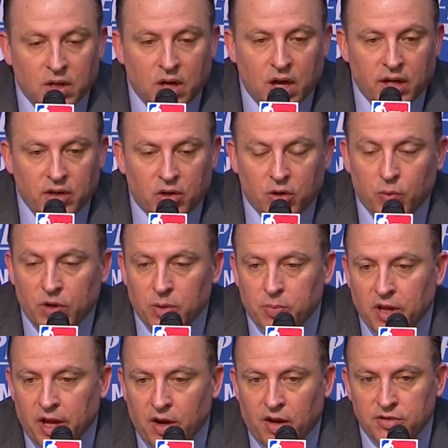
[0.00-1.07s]
I know to win a
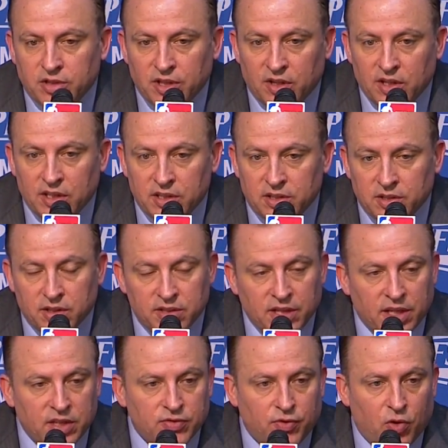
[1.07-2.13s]
playoff series, it
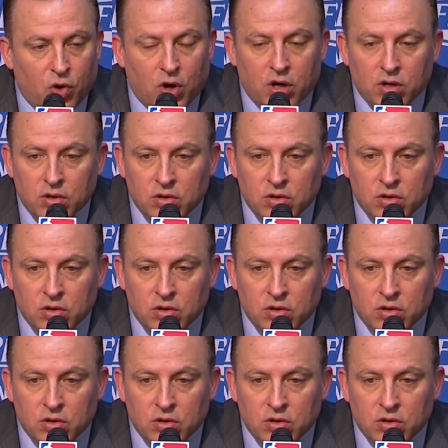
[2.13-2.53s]
takes four.